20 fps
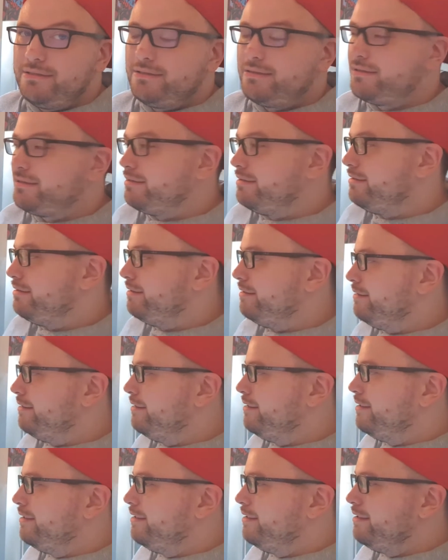So
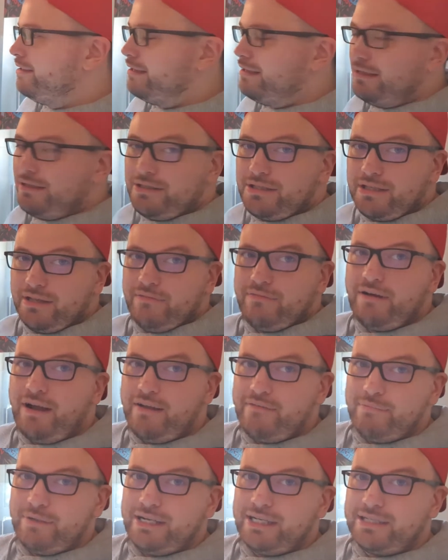literally
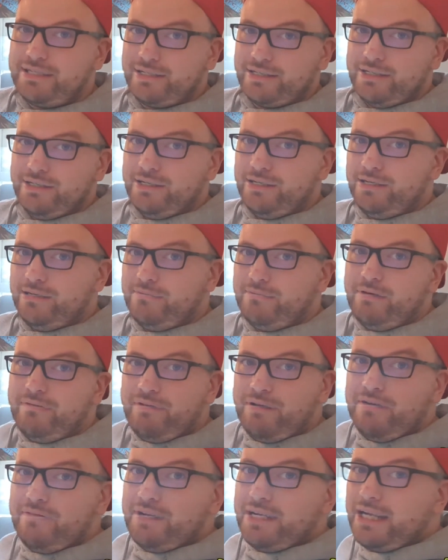5 minutes ago, my
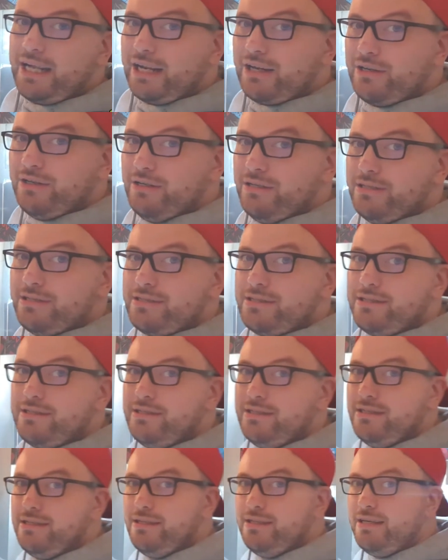velvet geckos,
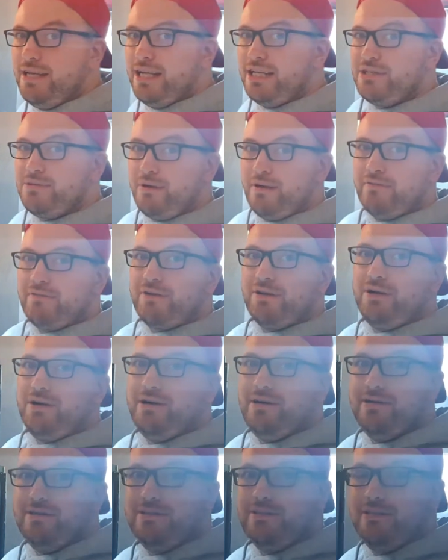hence why I've
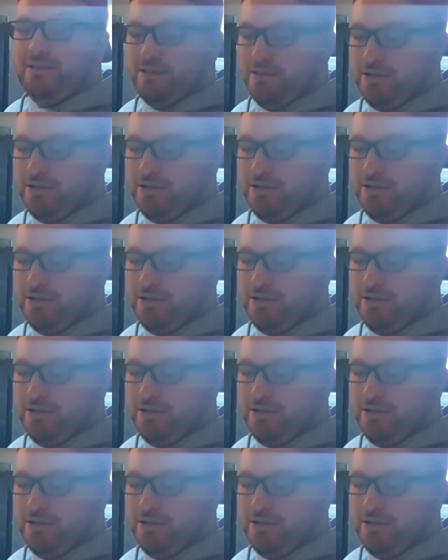got the